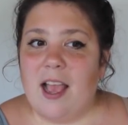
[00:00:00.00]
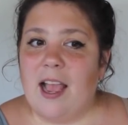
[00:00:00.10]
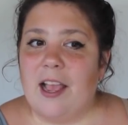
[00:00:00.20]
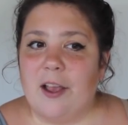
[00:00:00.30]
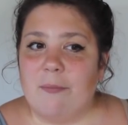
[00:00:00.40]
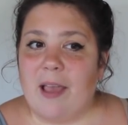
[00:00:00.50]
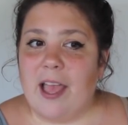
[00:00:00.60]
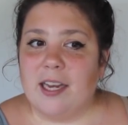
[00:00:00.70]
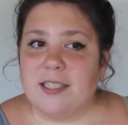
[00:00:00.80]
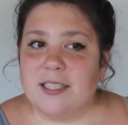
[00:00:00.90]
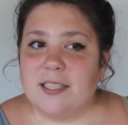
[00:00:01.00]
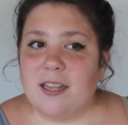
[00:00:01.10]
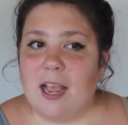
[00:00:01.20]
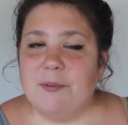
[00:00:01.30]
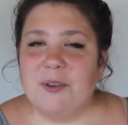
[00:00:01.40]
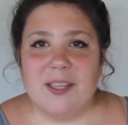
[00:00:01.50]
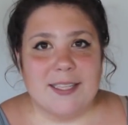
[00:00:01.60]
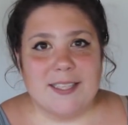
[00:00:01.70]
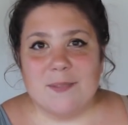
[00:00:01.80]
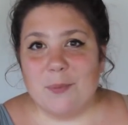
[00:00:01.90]
And I'm doing
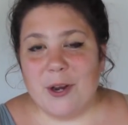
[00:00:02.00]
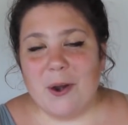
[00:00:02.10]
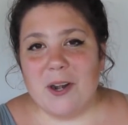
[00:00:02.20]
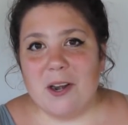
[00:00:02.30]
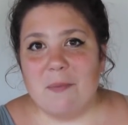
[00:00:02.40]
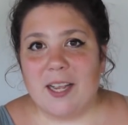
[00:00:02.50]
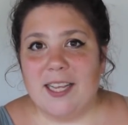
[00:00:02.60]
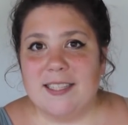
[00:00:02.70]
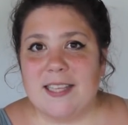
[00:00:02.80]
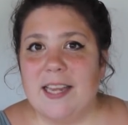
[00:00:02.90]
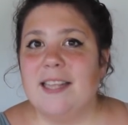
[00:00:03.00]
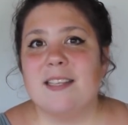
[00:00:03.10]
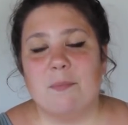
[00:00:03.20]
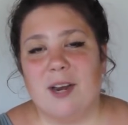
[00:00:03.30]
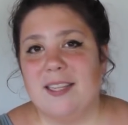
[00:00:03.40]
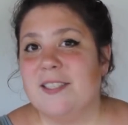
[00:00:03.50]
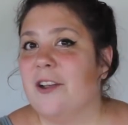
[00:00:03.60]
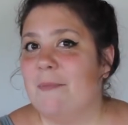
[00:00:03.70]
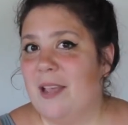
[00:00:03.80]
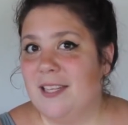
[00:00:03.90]
this as pre-order because it is a
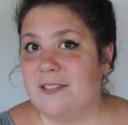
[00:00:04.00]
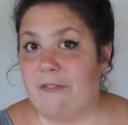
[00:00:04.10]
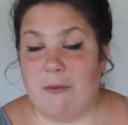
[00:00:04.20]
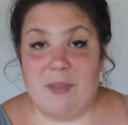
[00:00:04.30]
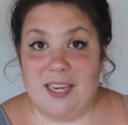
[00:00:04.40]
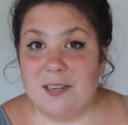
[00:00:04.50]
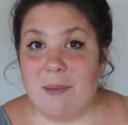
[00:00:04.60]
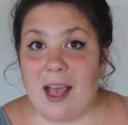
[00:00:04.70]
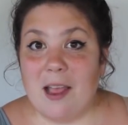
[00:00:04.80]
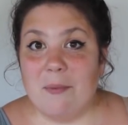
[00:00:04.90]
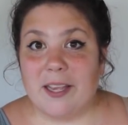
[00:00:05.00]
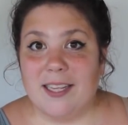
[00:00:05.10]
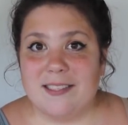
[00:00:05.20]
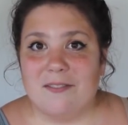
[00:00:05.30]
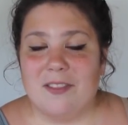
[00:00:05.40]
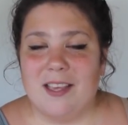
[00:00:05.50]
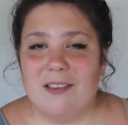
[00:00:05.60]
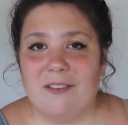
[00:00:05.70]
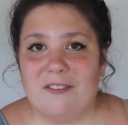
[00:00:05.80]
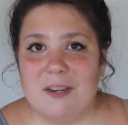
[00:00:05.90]
pricier base for me to buy because of
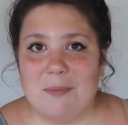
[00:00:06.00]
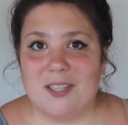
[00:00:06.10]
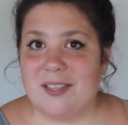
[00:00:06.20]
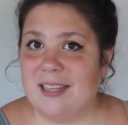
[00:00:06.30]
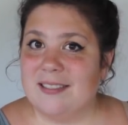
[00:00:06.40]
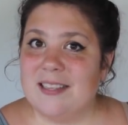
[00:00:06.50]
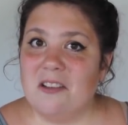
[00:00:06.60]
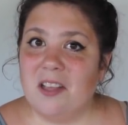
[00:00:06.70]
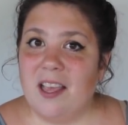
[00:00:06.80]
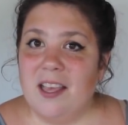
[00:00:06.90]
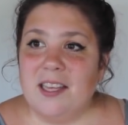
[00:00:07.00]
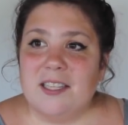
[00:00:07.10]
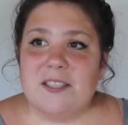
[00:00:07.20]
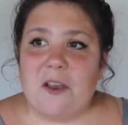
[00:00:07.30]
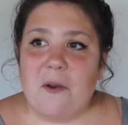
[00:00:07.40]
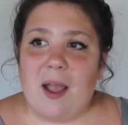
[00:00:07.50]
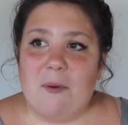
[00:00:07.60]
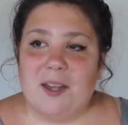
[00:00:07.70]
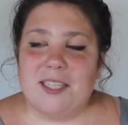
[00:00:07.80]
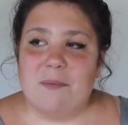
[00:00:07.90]
the 50% silk, so
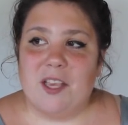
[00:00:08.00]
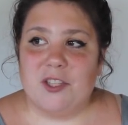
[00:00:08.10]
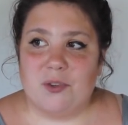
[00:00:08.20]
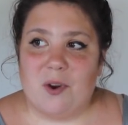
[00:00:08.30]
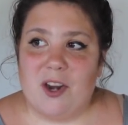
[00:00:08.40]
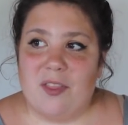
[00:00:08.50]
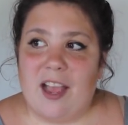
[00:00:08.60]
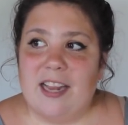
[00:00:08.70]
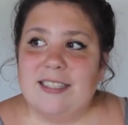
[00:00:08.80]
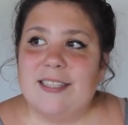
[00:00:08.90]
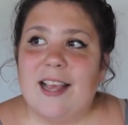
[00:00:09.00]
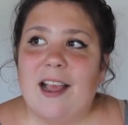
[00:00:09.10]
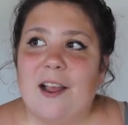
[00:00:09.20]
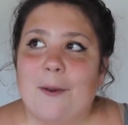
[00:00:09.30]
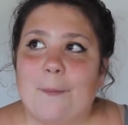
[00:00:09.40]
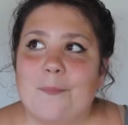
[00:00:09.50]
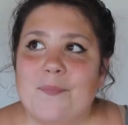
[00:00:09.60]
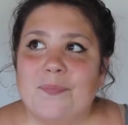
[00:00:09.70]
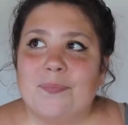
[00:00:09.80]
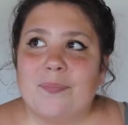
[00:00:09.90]
I want to make sure that
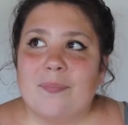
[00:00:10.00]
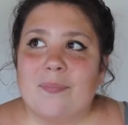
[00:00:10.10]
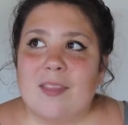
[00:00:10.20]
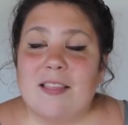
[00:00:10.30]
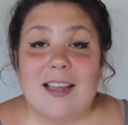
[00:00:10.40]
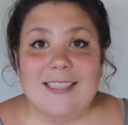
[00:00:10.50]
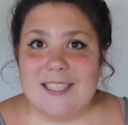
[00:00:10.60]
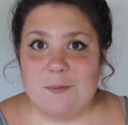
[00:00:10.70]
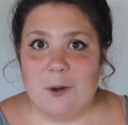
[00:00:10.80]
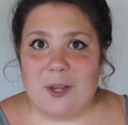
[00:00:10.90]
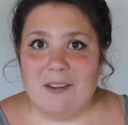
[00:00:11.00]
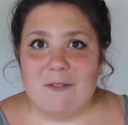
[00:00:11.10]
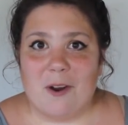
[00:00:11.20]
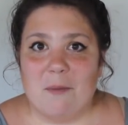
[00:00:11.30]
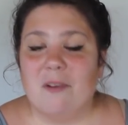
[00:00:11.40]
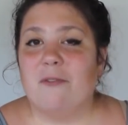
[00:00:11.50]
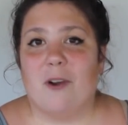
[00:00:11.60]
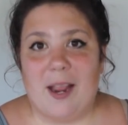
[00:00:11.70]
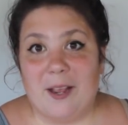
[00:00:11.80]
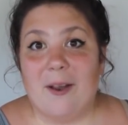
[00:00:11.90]
that it's spoken for
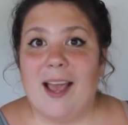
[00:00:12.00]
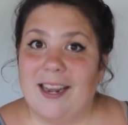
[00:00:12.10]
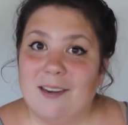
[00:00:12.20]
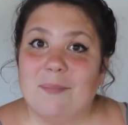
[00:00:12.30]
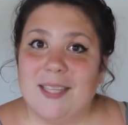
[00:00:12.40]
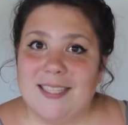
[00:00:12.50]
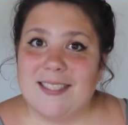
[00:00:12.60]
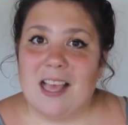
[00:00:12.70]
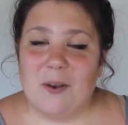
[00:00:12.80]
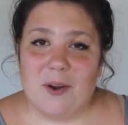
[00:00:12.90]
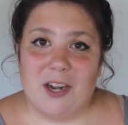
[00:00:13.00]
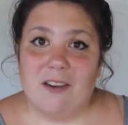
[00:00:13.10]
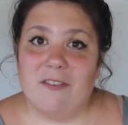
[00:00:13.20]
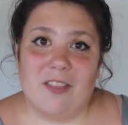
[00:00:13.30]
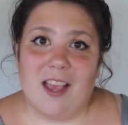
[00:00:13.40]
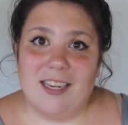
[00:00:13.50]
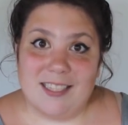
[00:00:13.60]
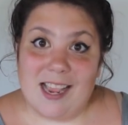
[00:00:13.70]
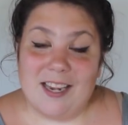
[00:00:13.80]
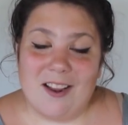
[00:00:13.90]
before I go ahead and place that order for the
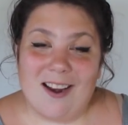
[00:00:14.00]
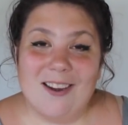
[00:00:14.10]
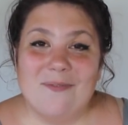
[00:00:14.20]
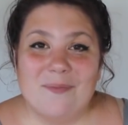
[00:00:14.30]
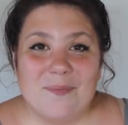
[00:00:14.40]
undyed yarn.